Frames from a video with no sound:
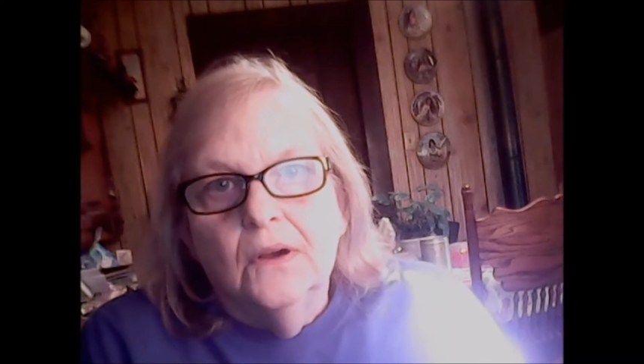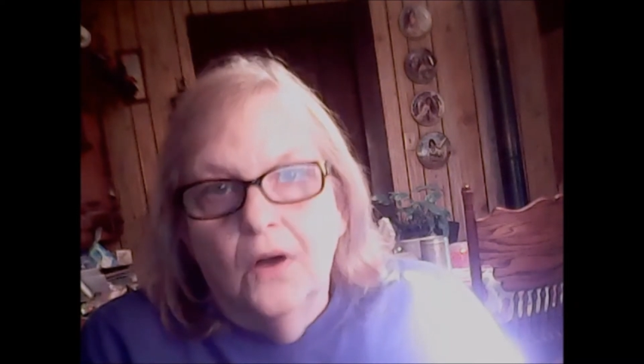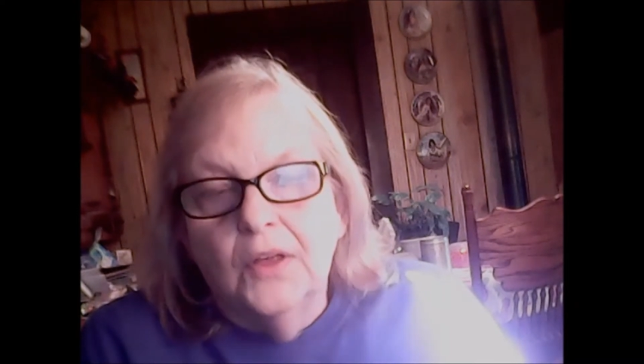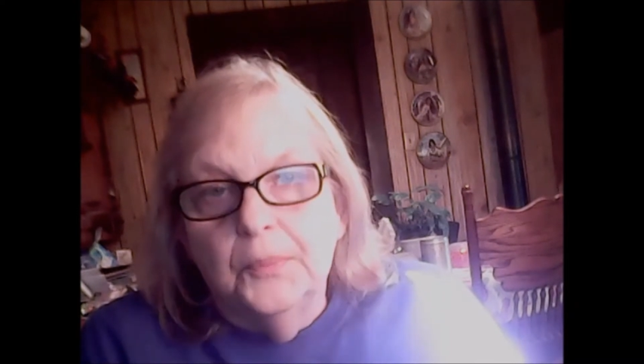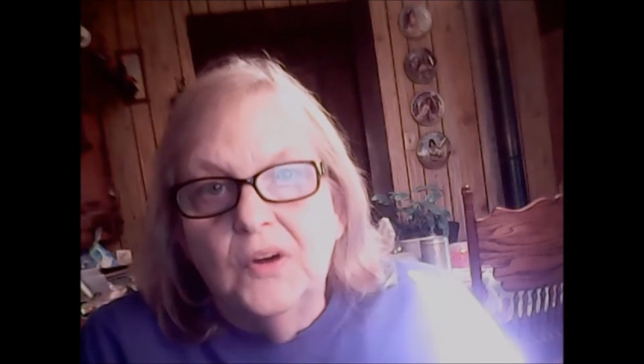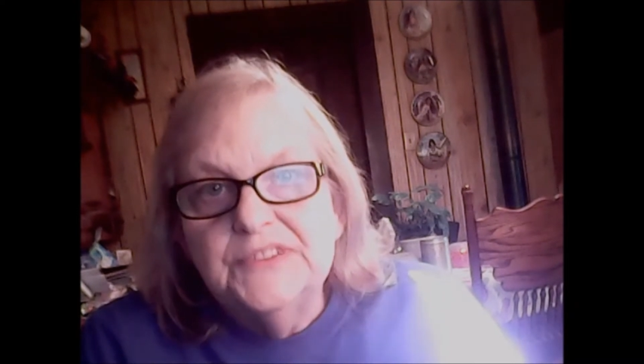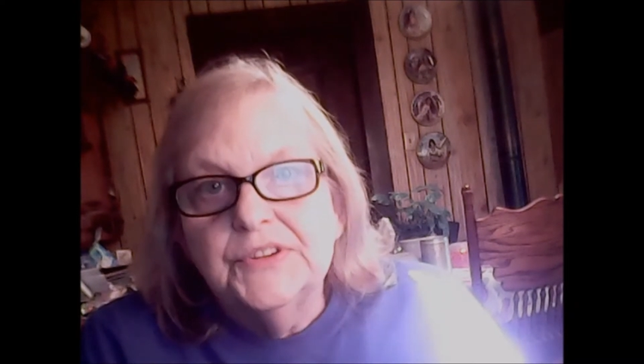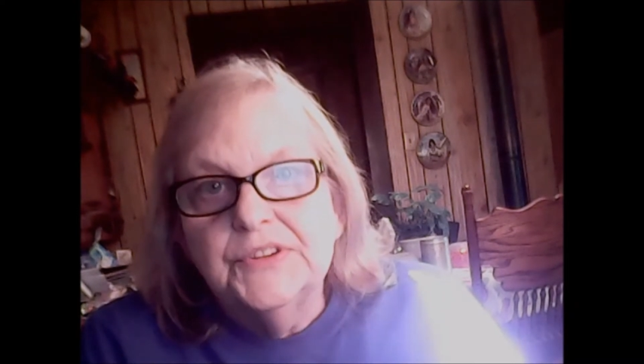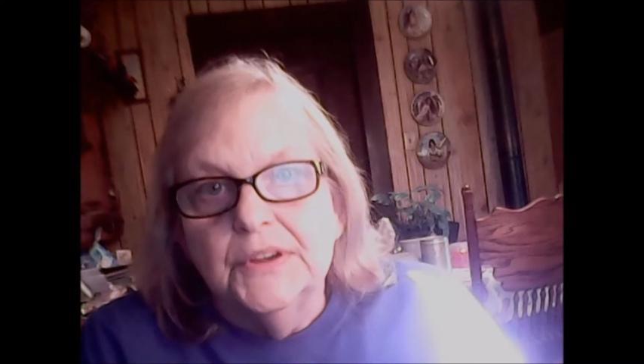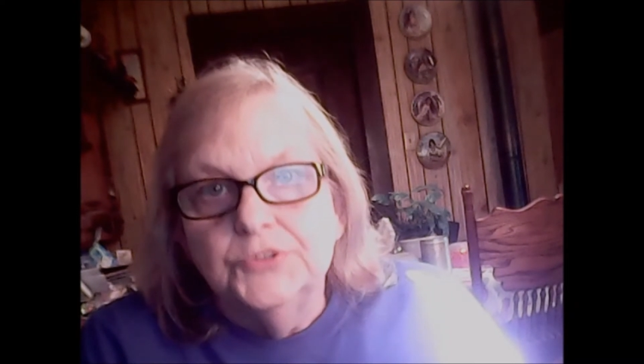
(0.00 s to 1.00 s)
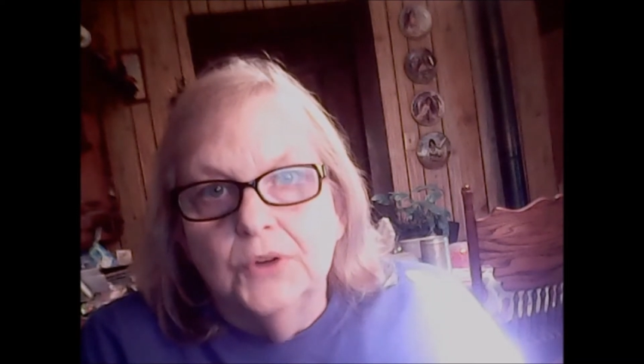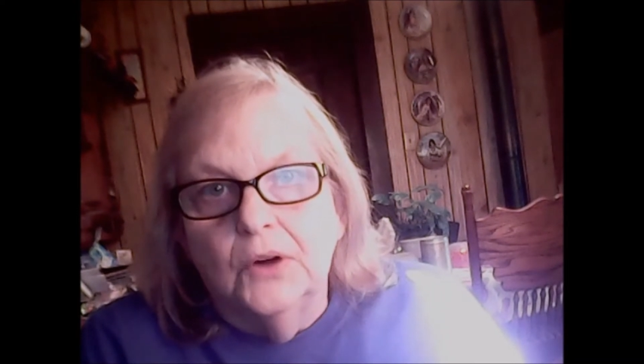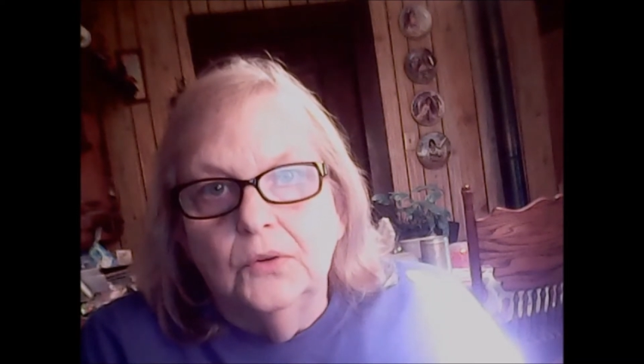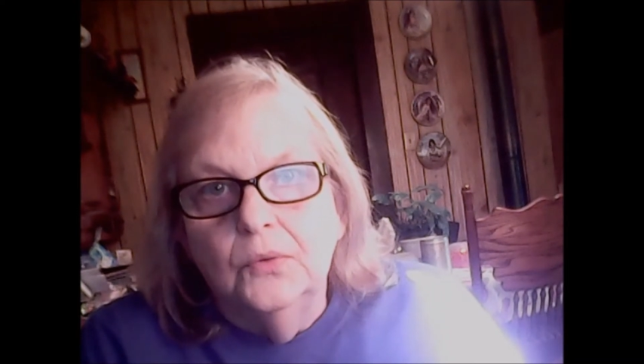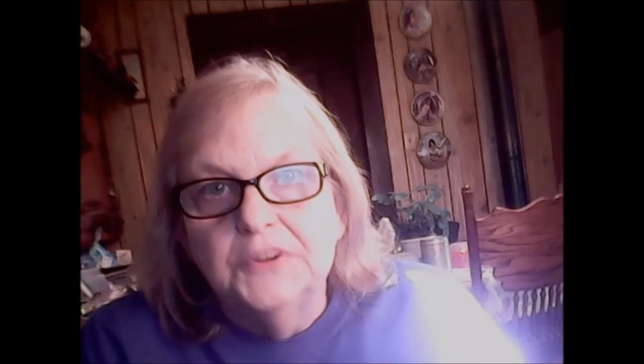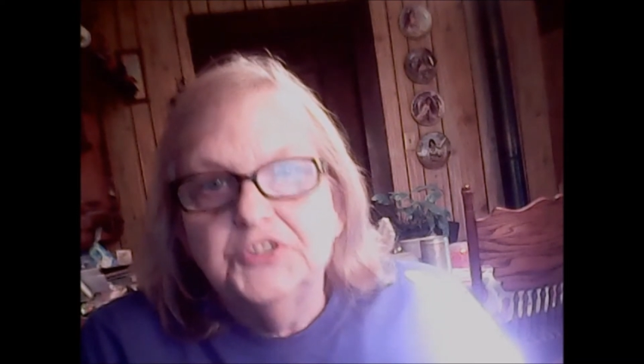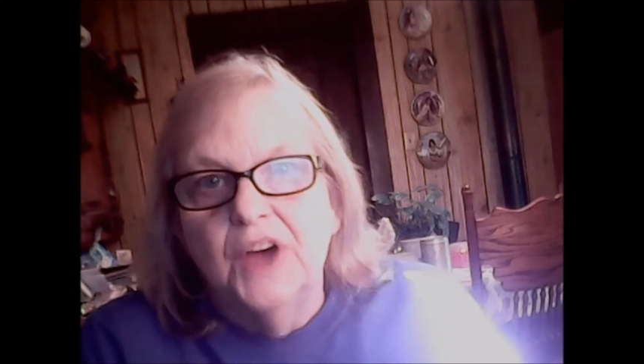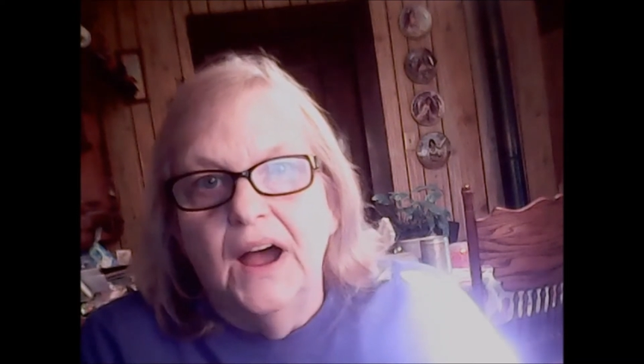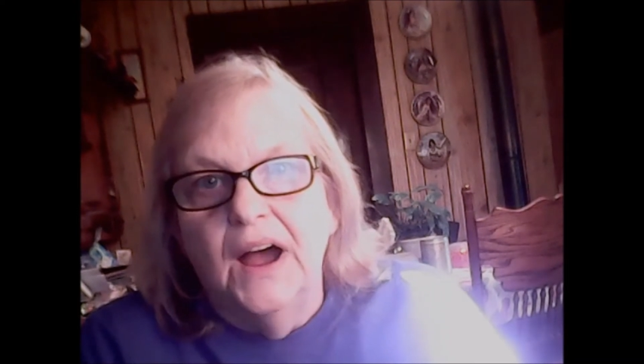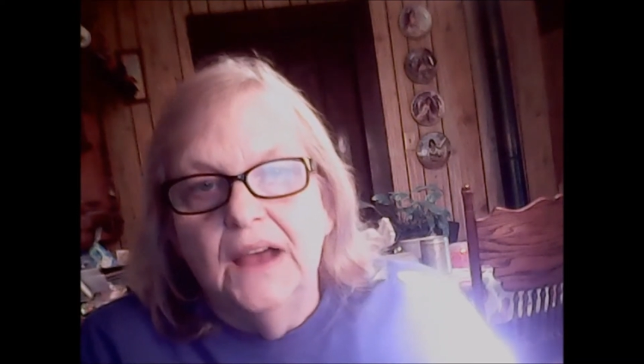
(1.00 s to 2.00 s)
call poison control, which
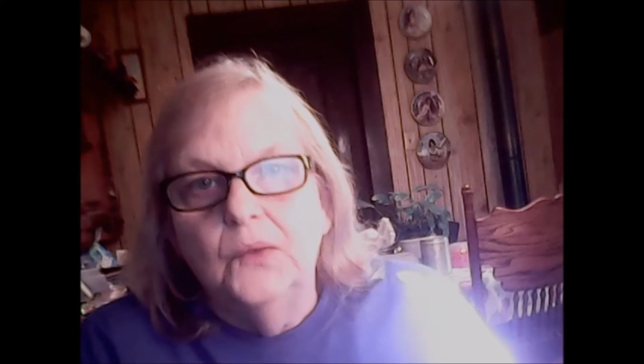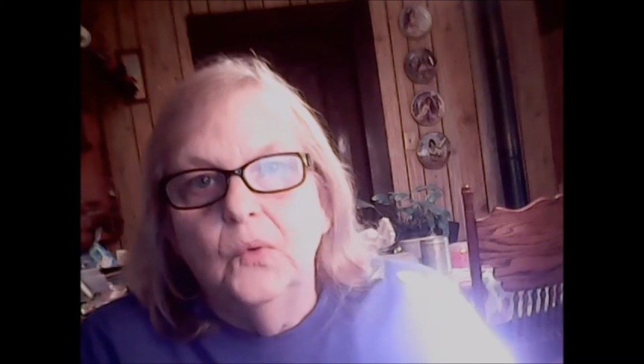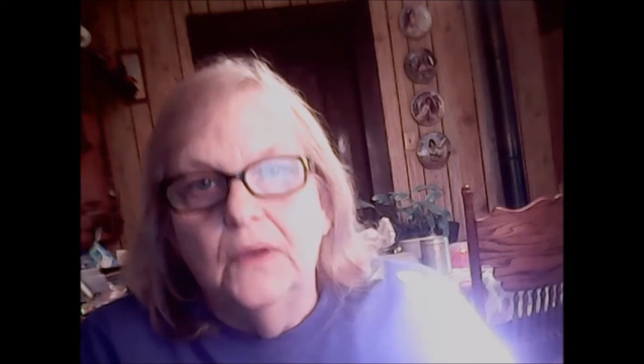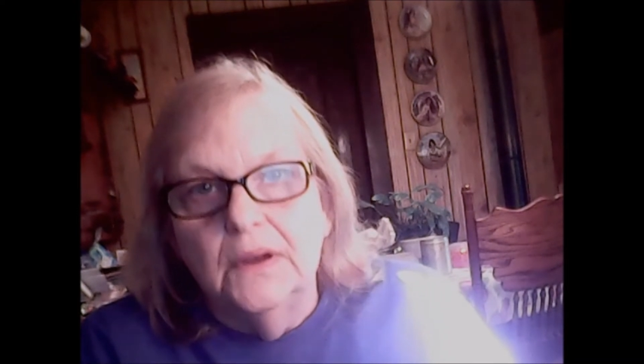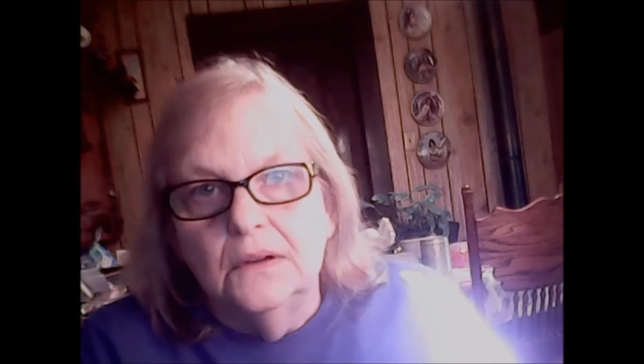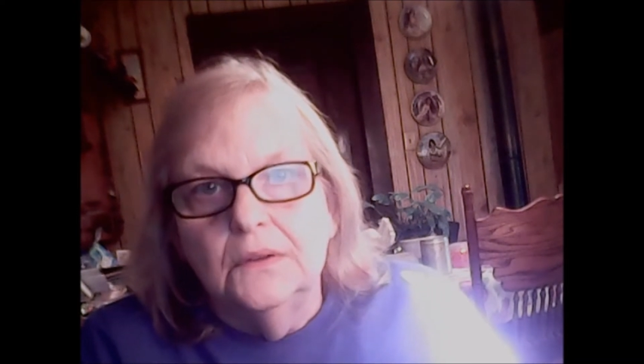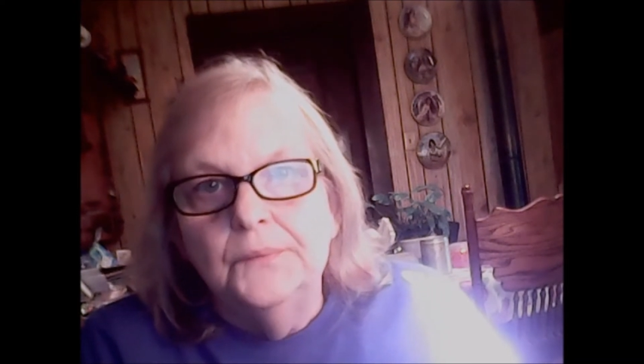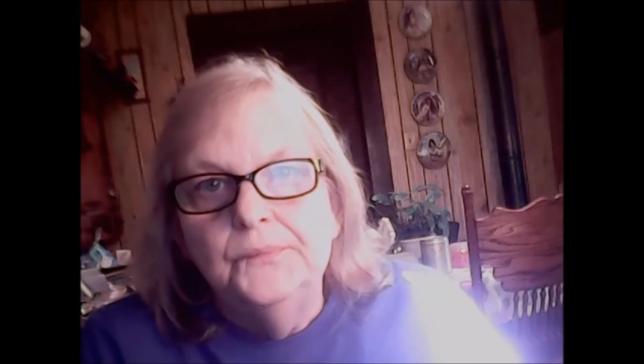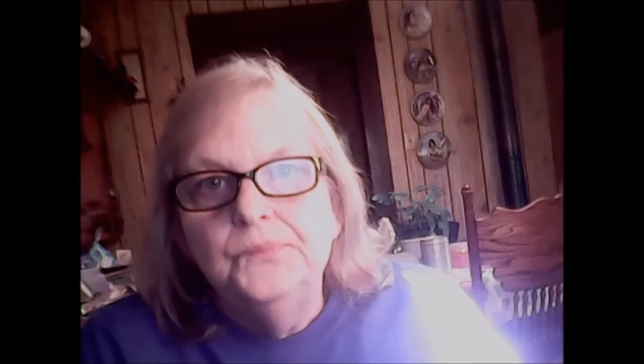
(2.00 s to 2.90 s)
I will